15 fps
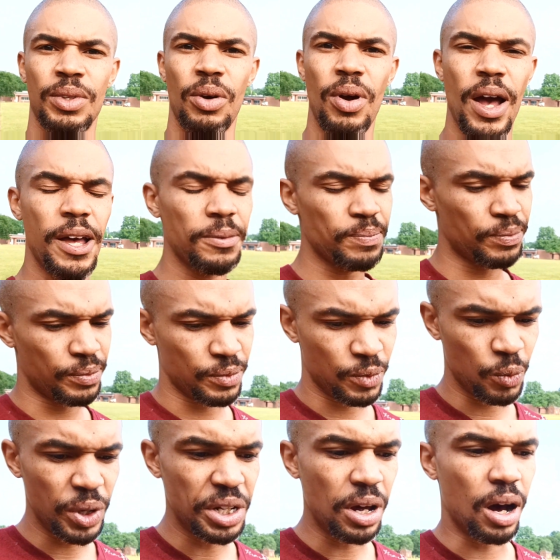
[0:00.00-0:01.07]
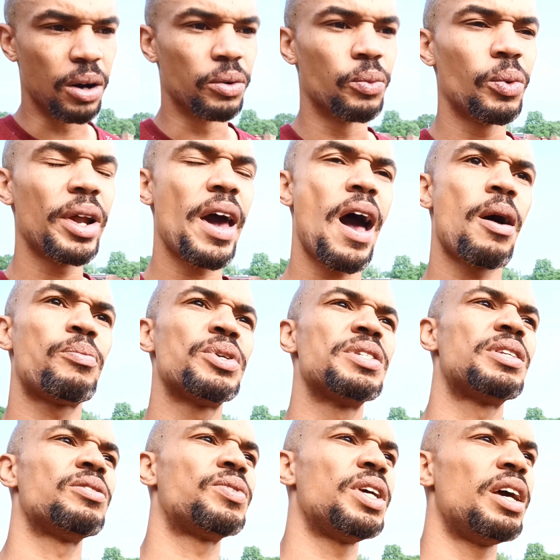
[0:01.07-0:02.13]
All right? We know what
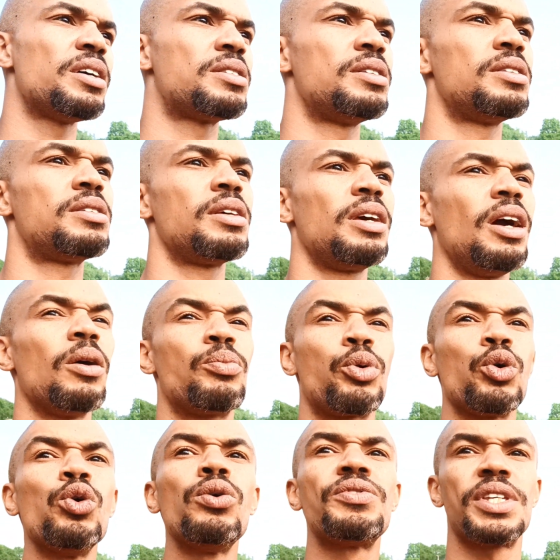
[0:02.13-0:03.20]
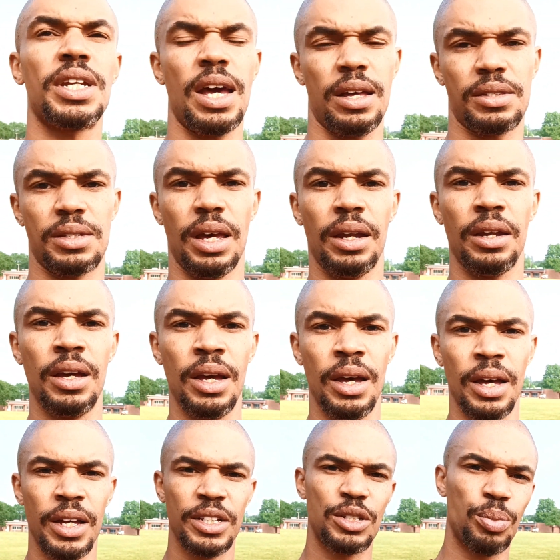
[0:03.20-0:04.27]
happens if the S E C approves an asset
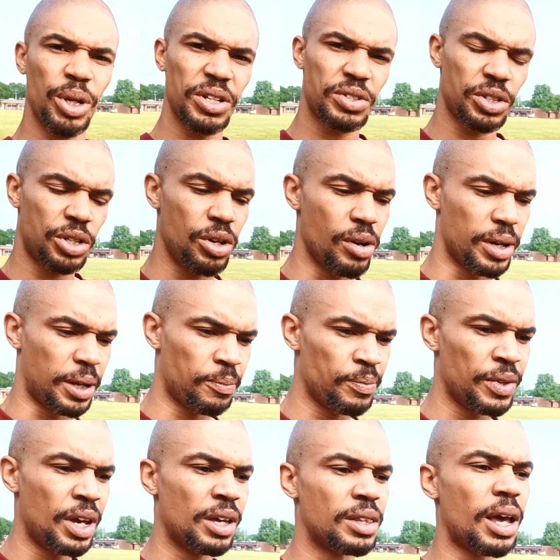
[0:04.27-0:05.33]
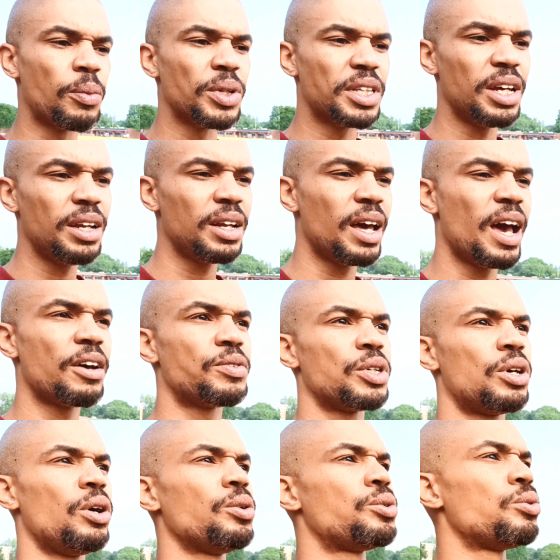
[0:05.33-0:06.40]
to be a security. They would then have
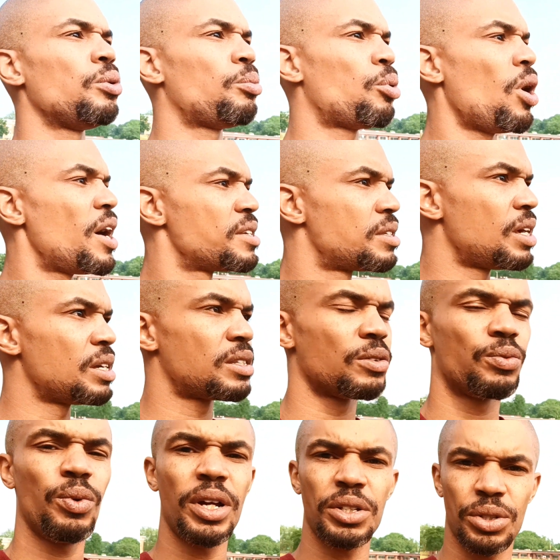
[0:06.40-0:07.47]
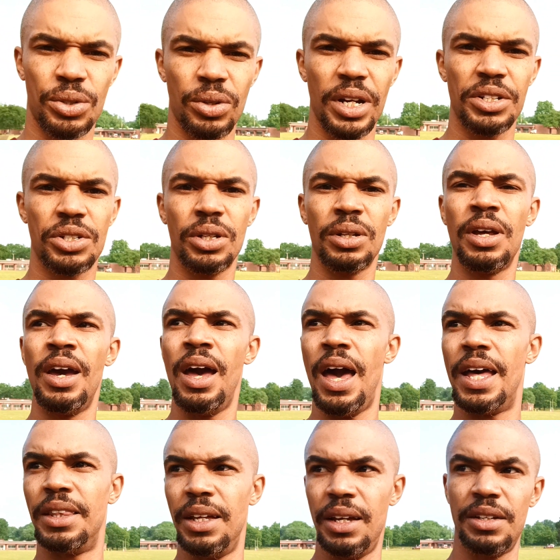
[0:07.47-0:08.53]
to go through a process of registration
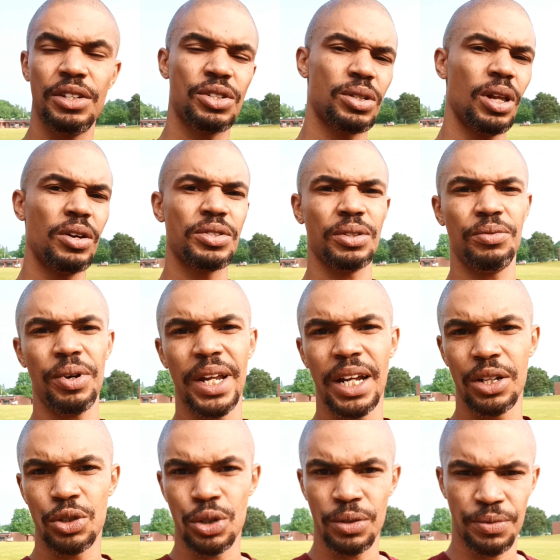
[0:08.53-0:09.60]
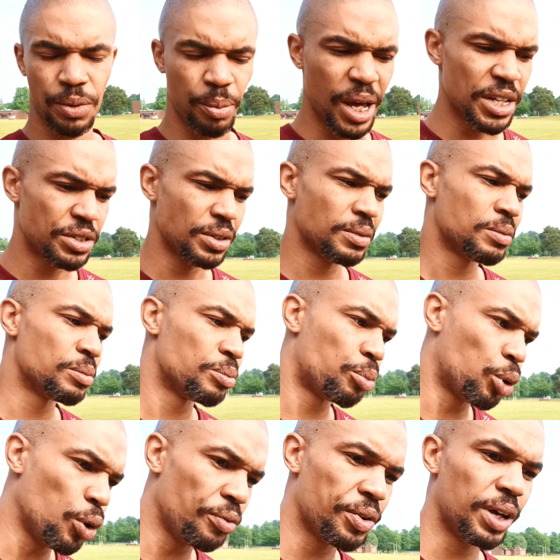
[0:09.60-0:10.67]
and then disclosing financial information,
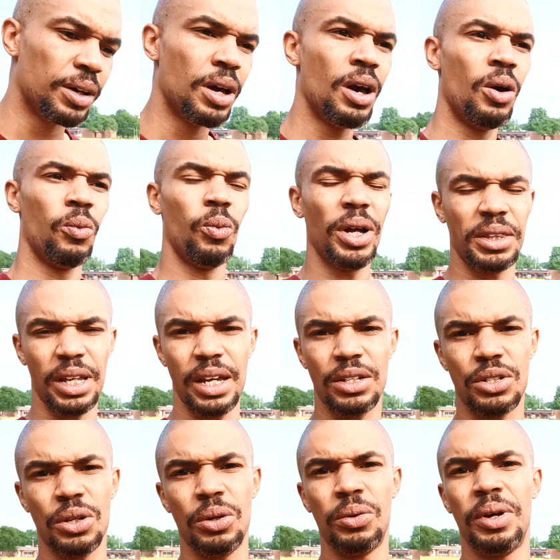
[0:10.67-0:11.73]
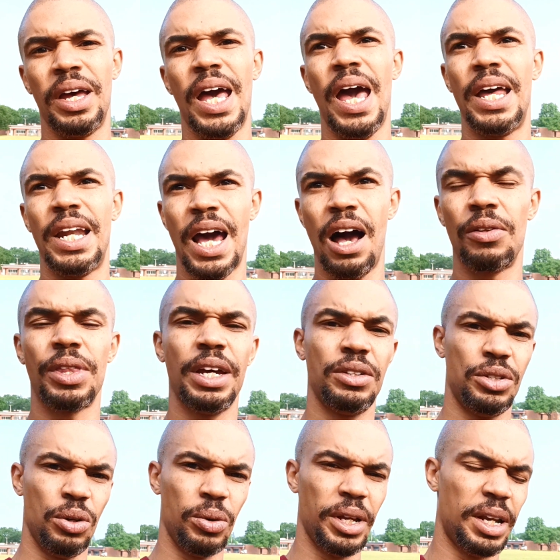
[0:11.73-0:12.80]
proving what they do and how they
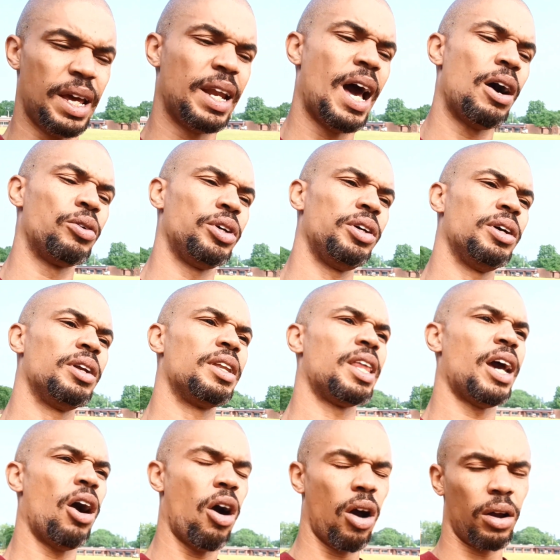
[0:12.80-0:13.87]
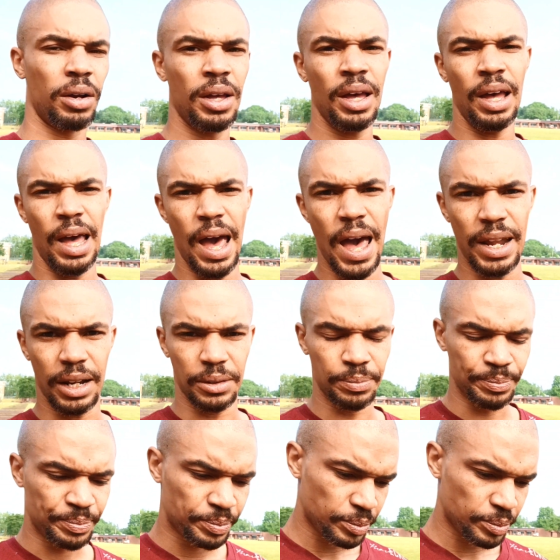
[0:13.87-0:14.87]
do it and how good they are at it.